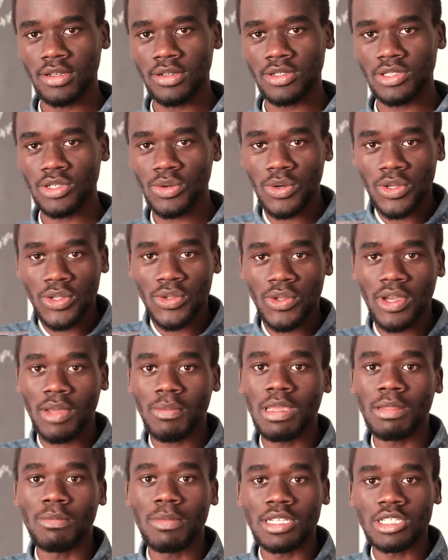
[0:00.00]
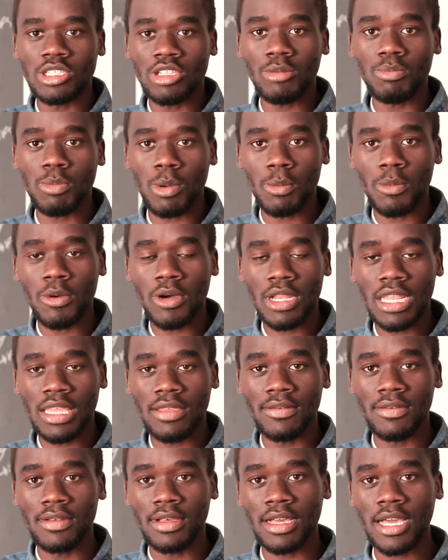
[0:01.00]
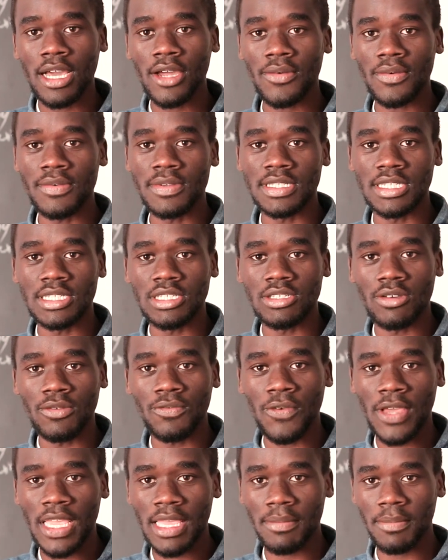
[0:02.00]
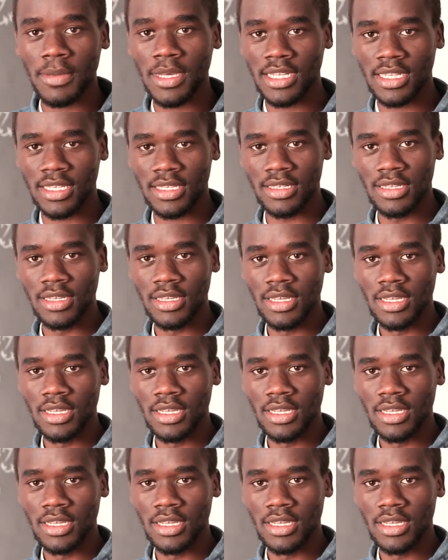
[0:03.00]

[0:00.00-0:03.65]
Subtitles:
So what do I mean by stop promoting currencies of fake money?